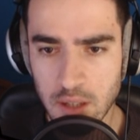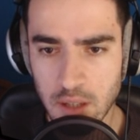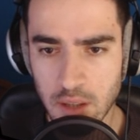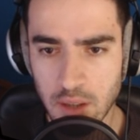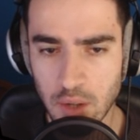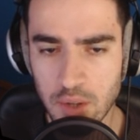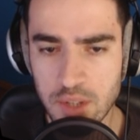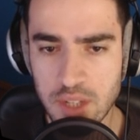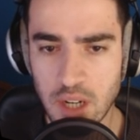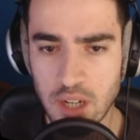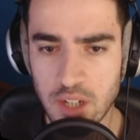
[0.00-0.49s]

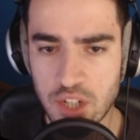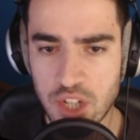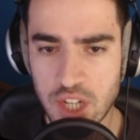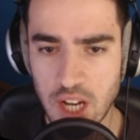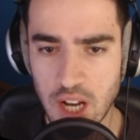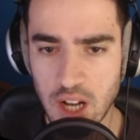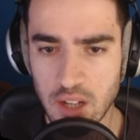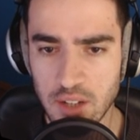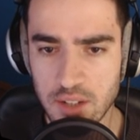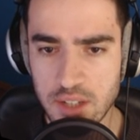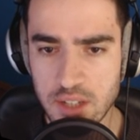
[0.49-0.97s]
Those are
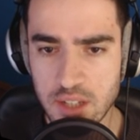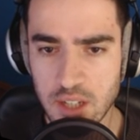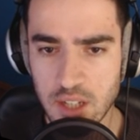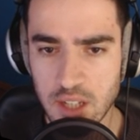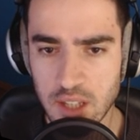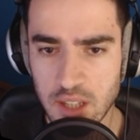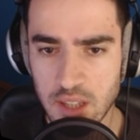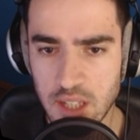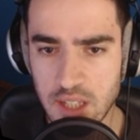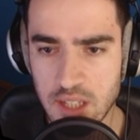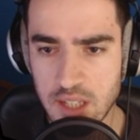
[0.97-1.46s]
shells.
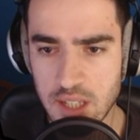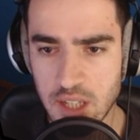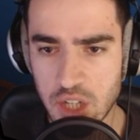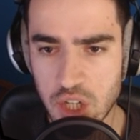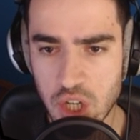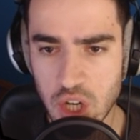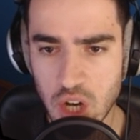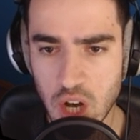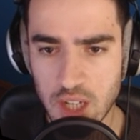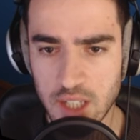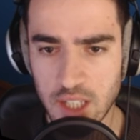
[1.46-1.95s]
This is a
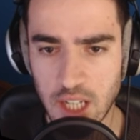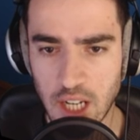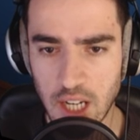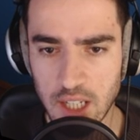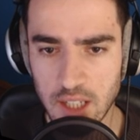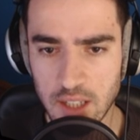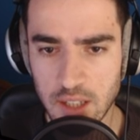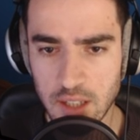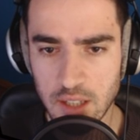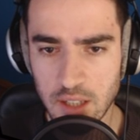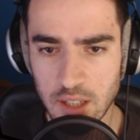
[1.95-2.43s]

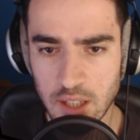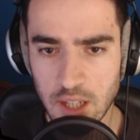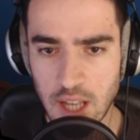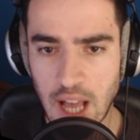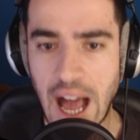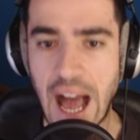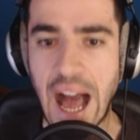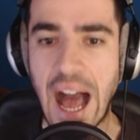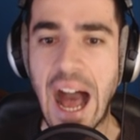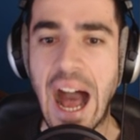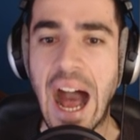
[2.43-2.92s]
shotgun.
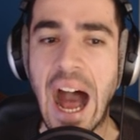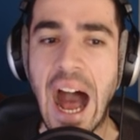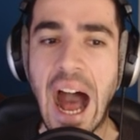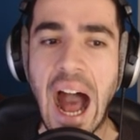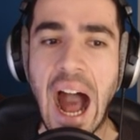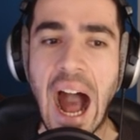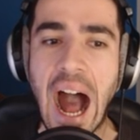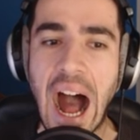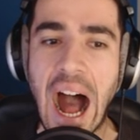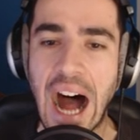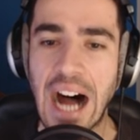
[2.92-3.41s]

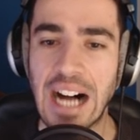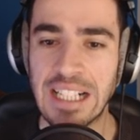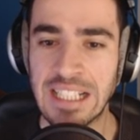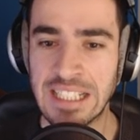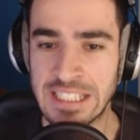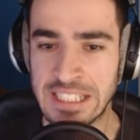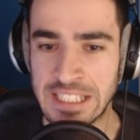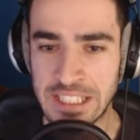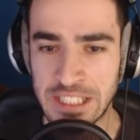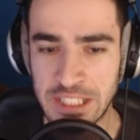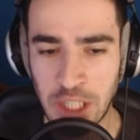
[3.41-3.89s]
Aha!
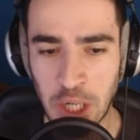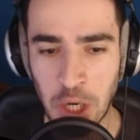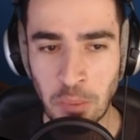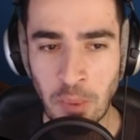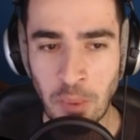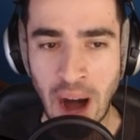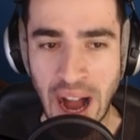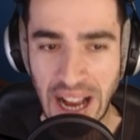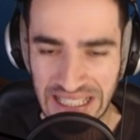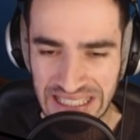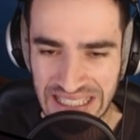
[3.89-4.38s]
Oh
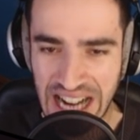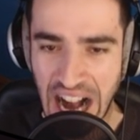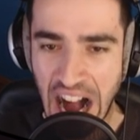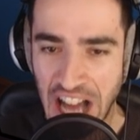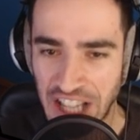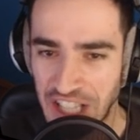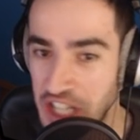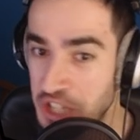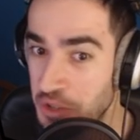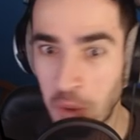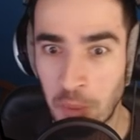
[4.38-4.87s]
my
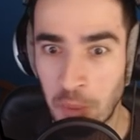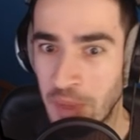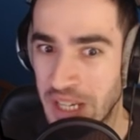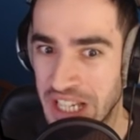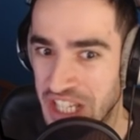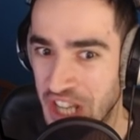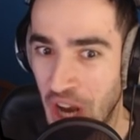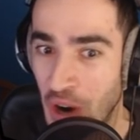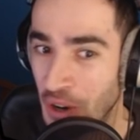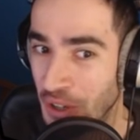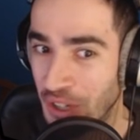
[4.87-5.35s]
god, this will be
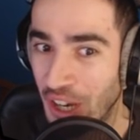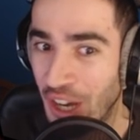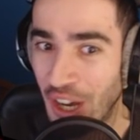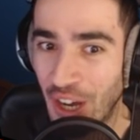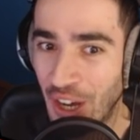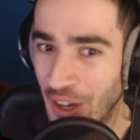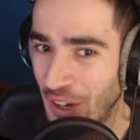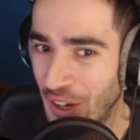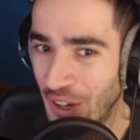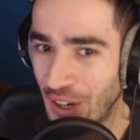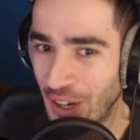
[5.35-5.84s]
so
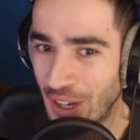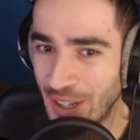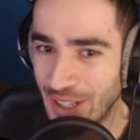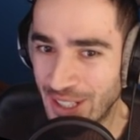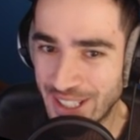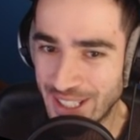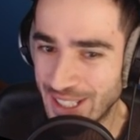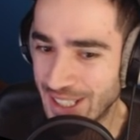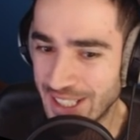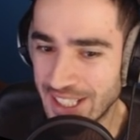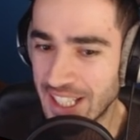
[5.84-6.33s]
good.
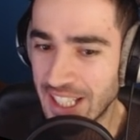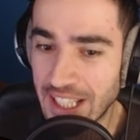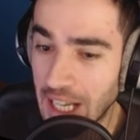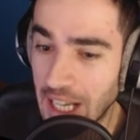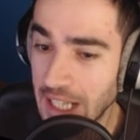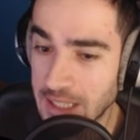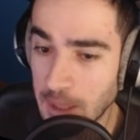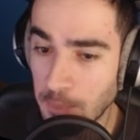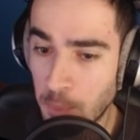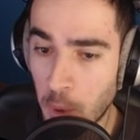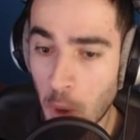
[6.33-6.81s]

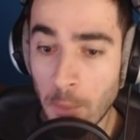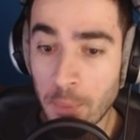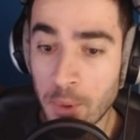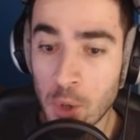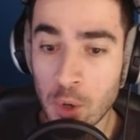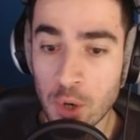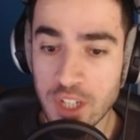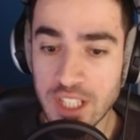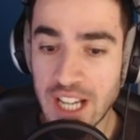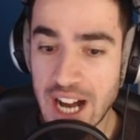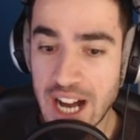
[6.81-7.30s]
Get the
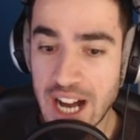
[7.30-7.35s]
popcorn,